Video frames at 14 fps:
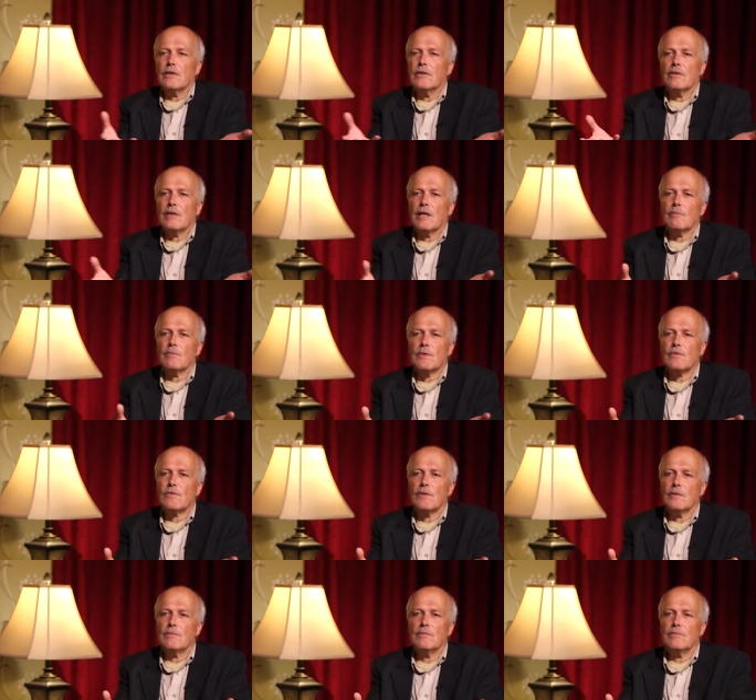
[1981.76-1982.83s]
who comes
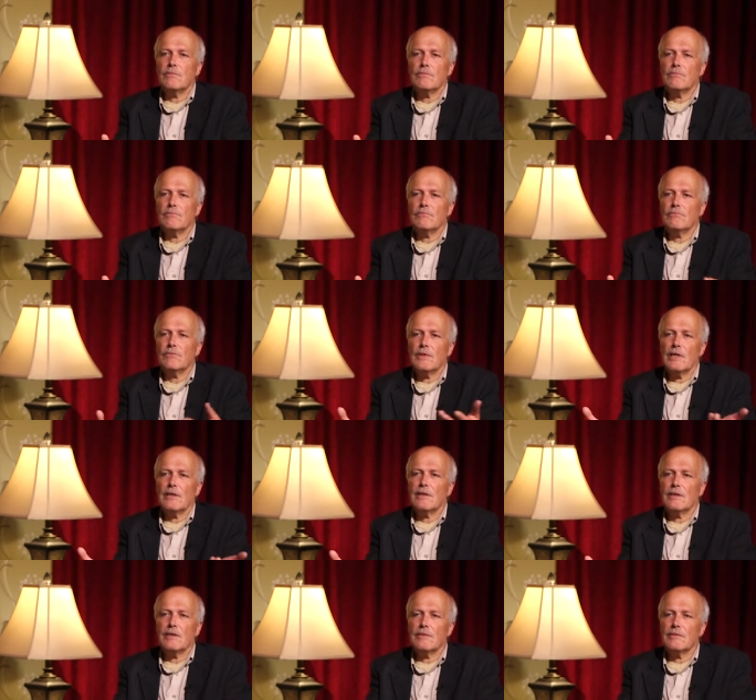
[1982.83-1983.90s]
from
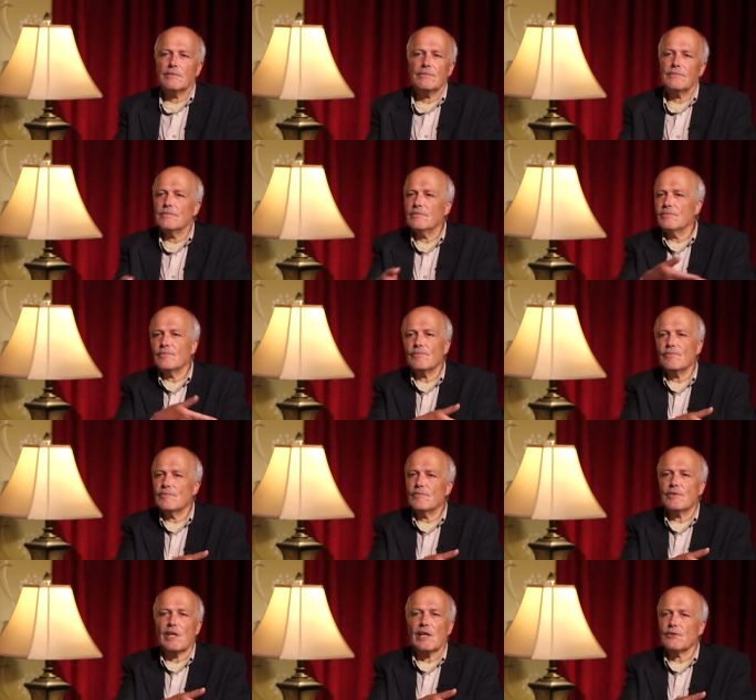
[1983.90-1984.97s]

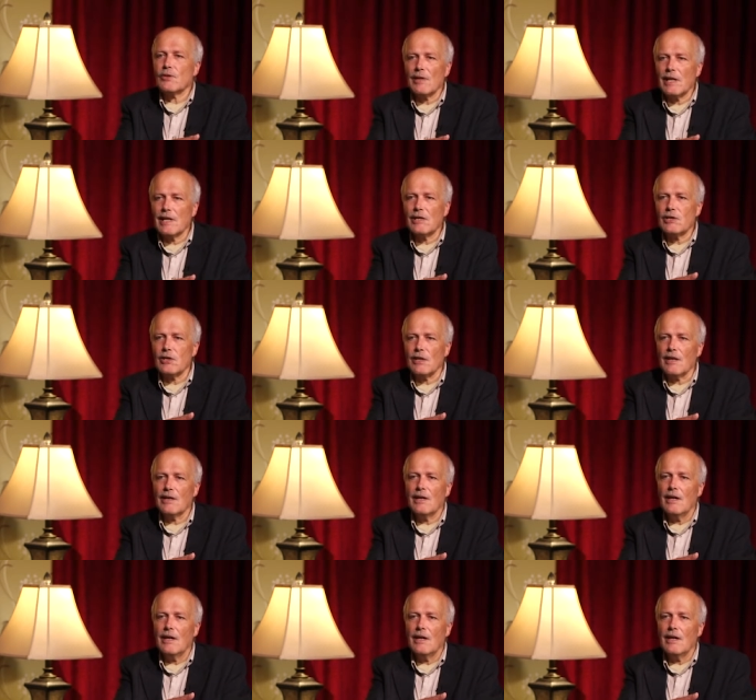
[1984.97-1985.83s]
Central Asia.